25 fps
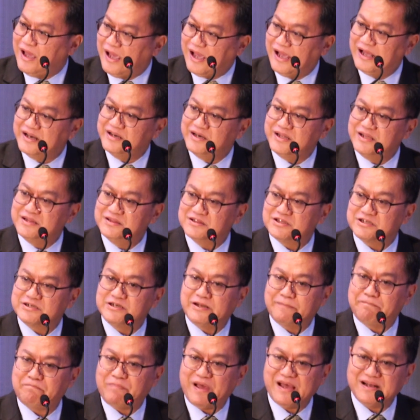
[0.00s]
and
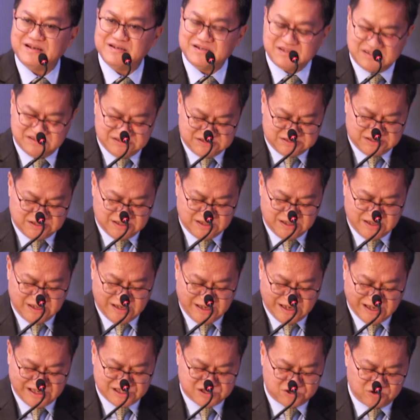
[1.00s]
interdependence as